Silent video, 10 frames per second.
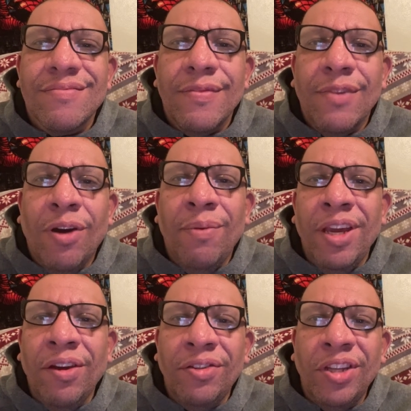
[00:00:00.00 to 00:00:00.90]
Over
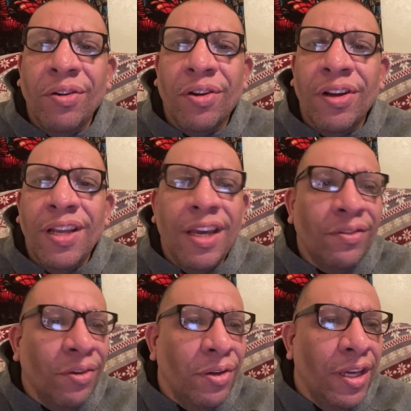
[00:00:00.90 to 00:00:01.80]
here, still early. It's
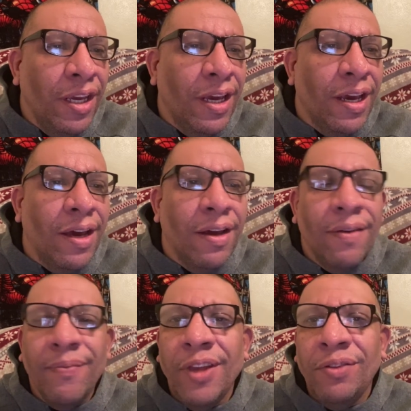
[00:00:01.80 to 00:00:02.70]
only
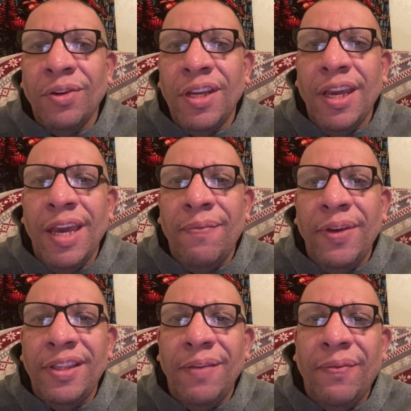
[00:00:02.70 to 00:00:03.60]

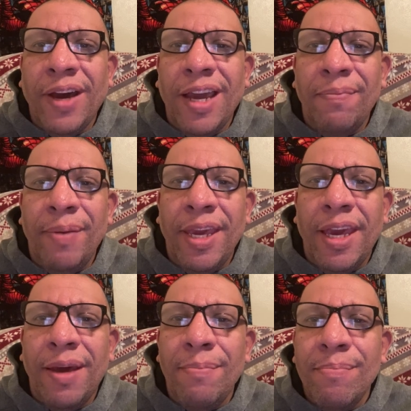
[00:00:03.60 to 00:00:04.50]
8:55 p.m.